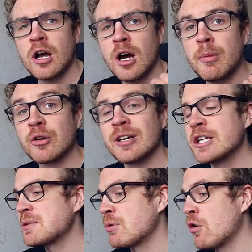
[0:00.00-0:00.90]
about
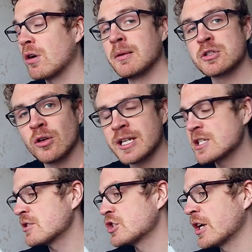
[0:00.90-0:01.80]
each program so
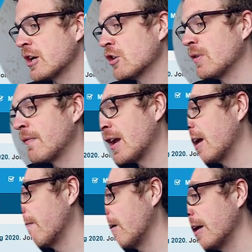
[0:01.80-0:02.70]
let's check out what we
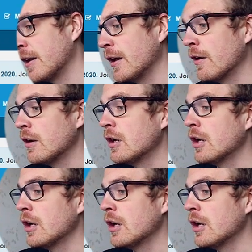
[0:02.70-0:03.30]
can find here